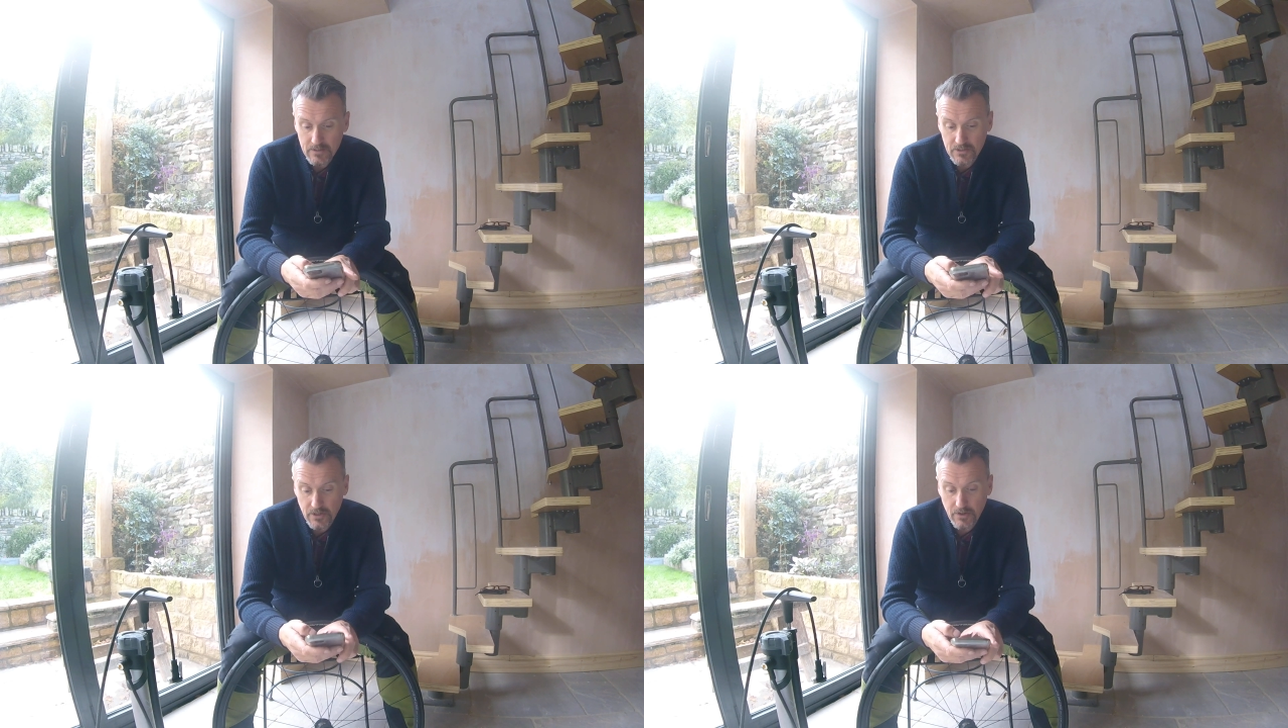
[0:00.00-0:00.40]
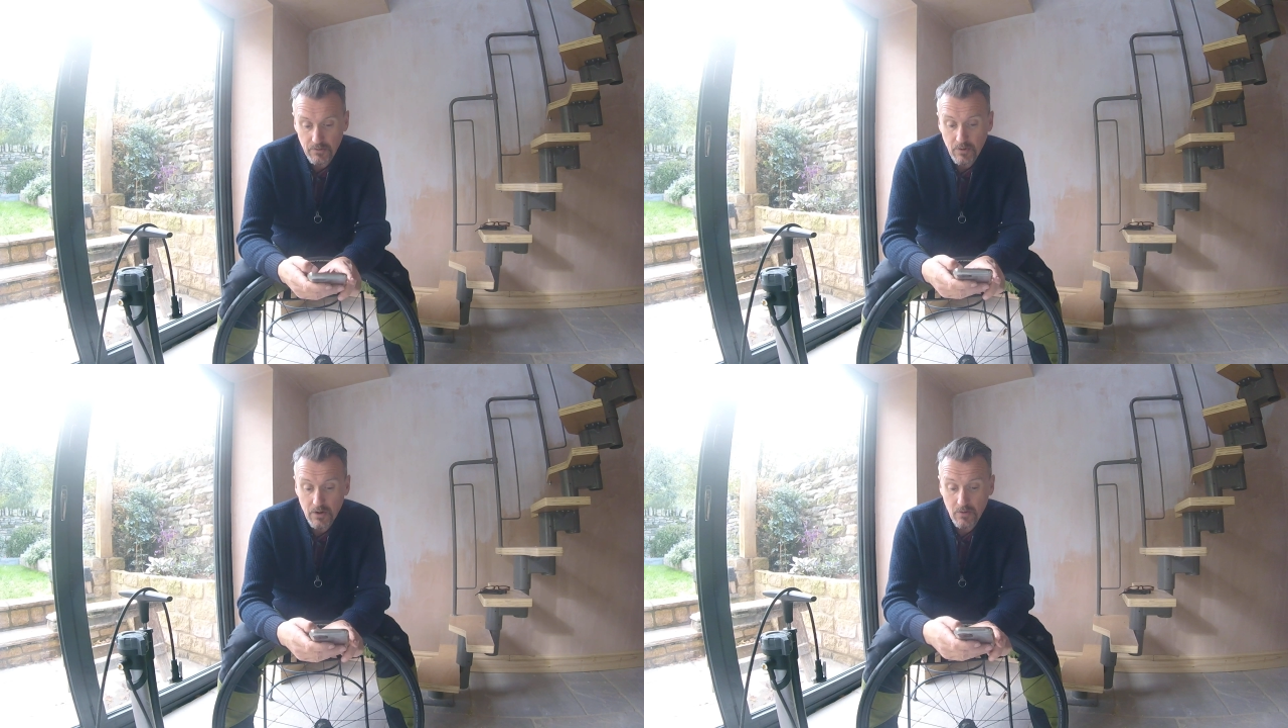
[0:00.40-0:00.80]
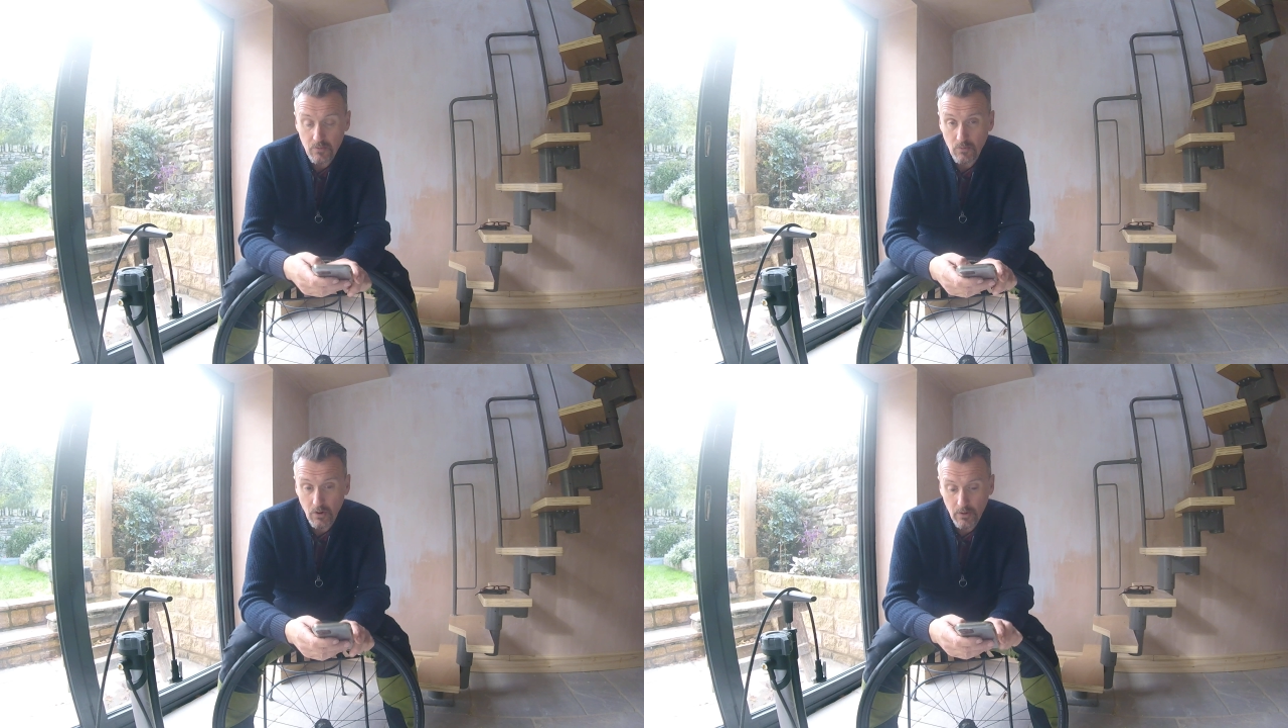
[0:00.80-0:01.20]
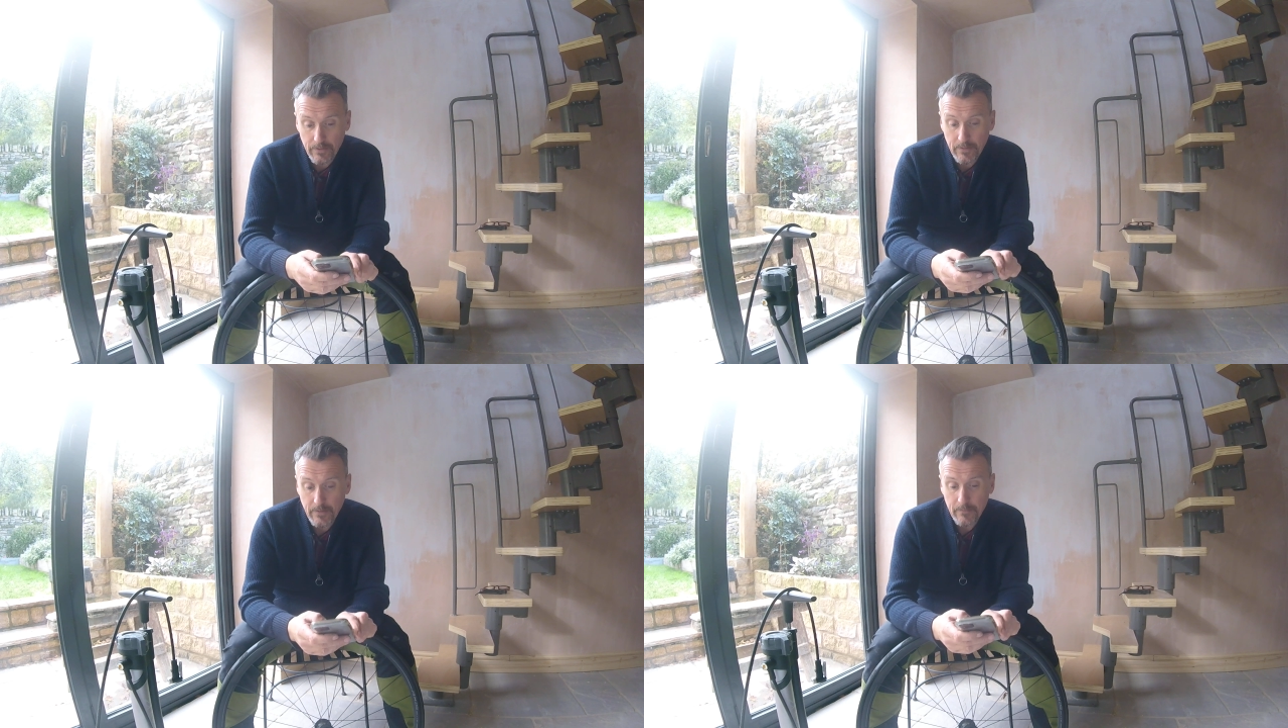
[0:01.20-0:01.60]
2,
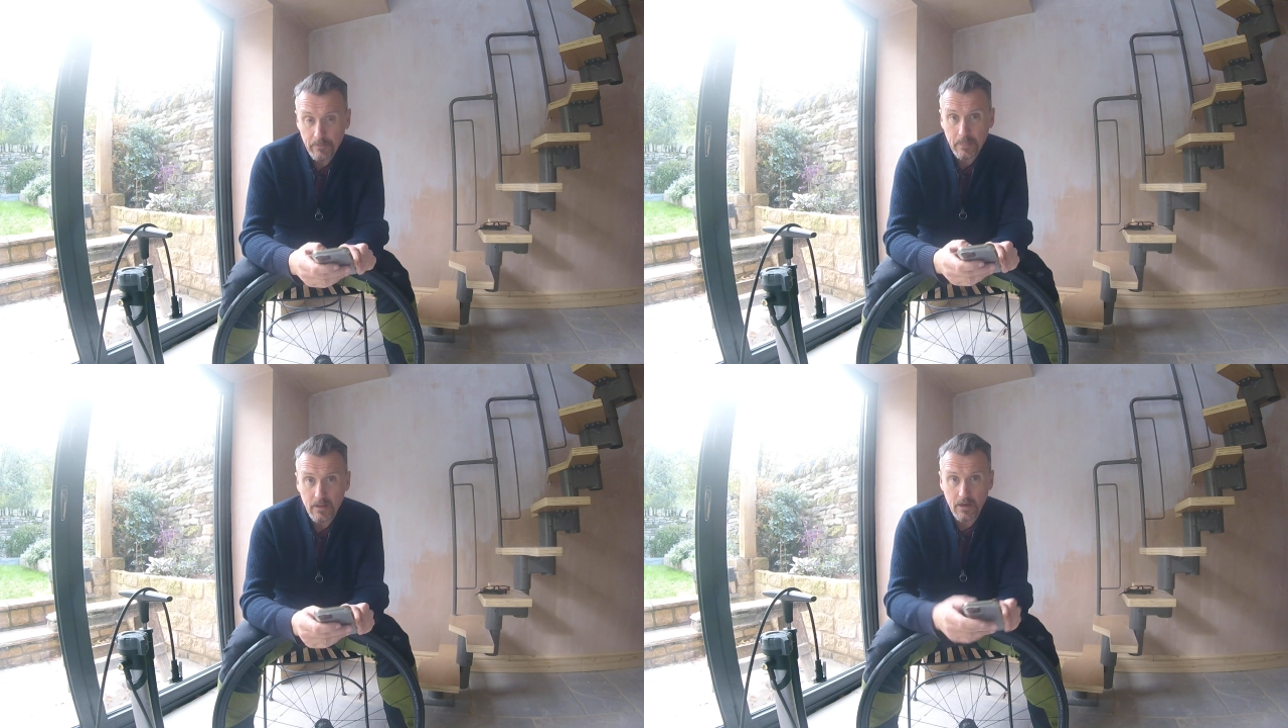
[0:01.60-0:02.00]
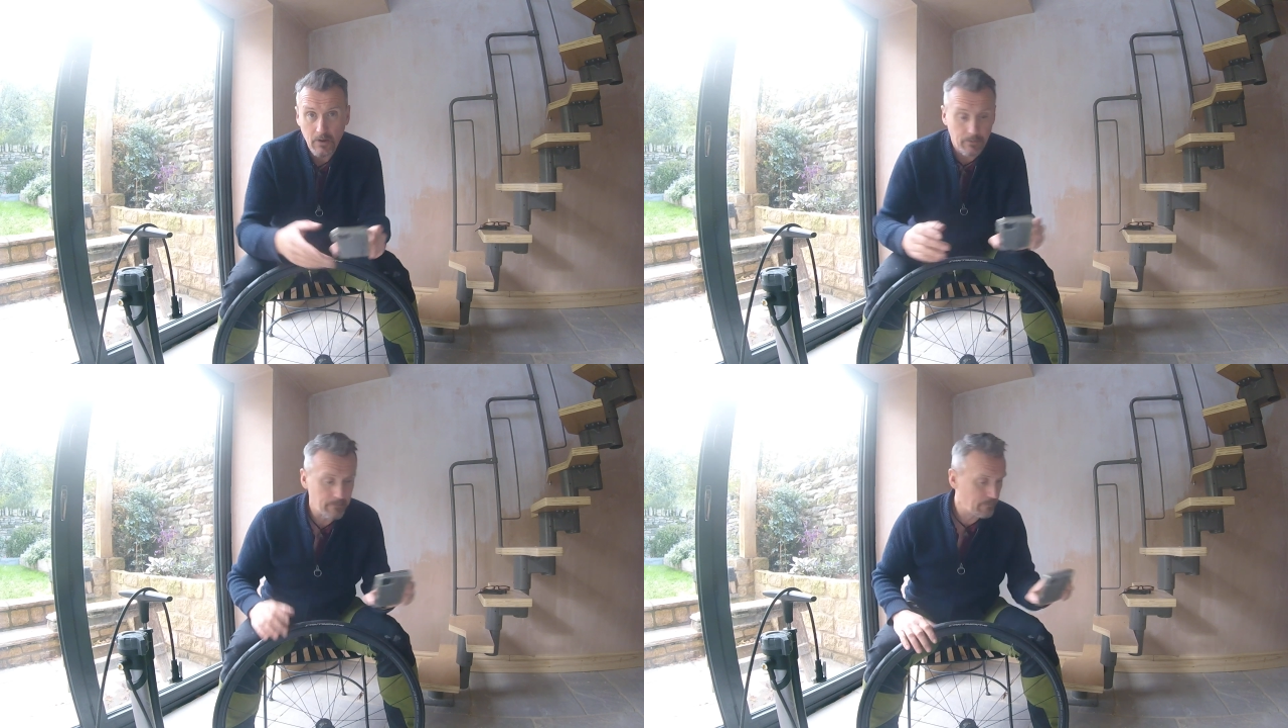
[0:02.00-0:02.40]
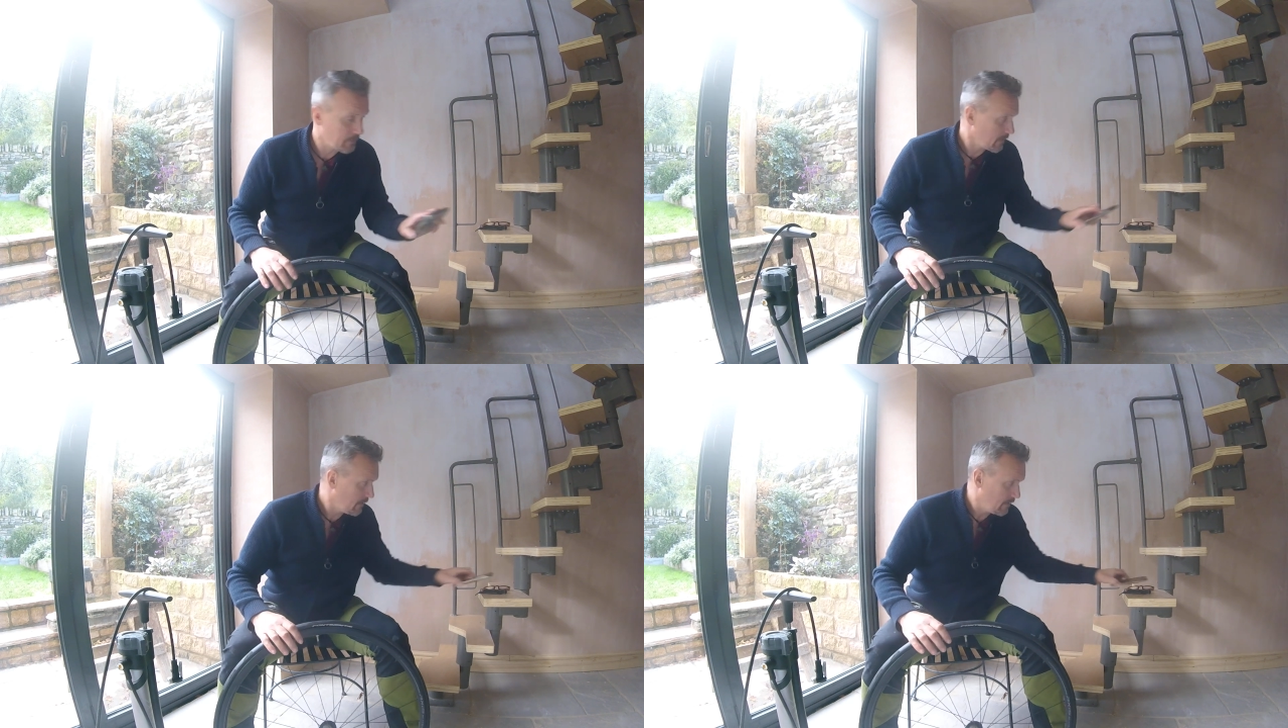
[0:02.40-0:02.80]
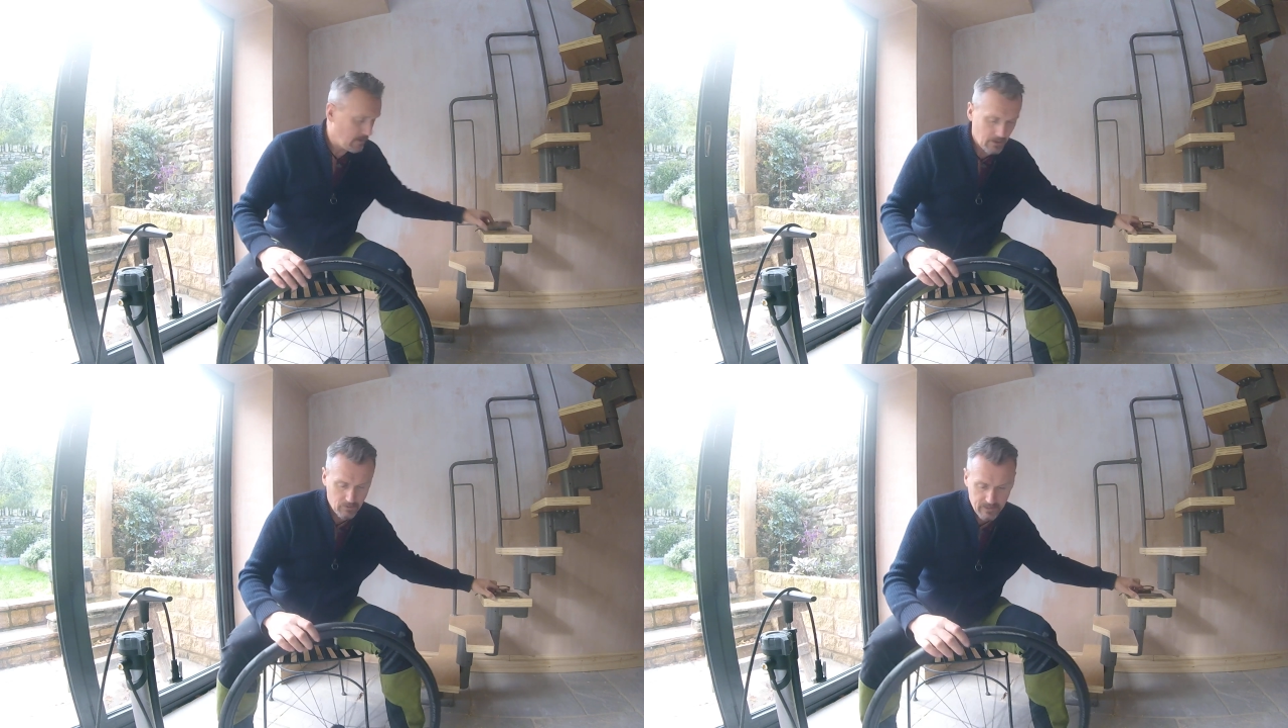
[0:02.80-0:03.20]
1, go.
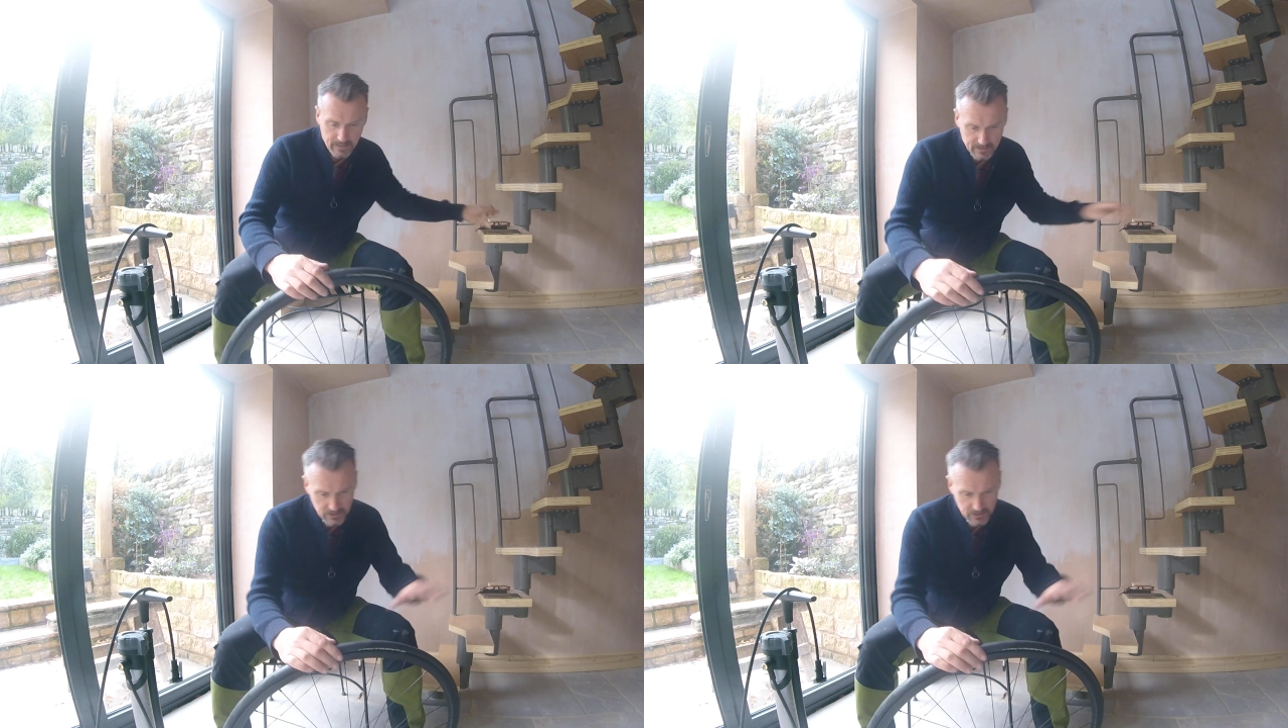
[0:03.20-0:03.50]
Okay,